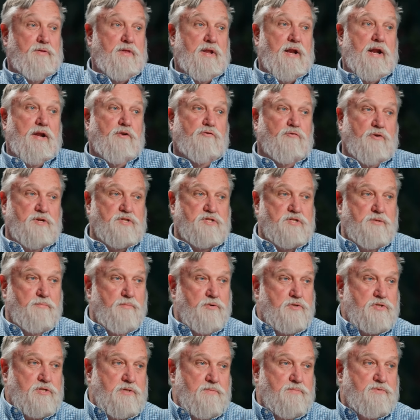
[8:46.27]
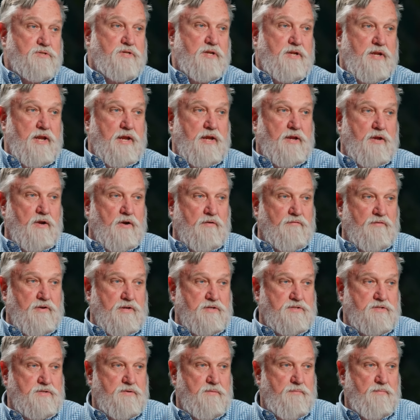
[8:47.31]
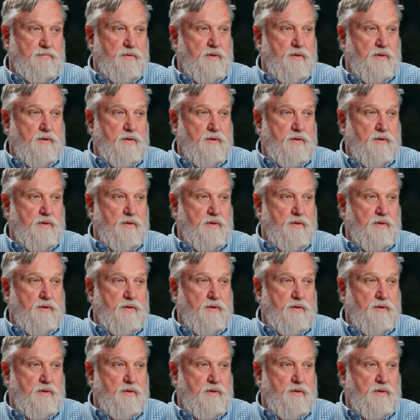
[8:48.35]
than I trust the Muslims to take care of us.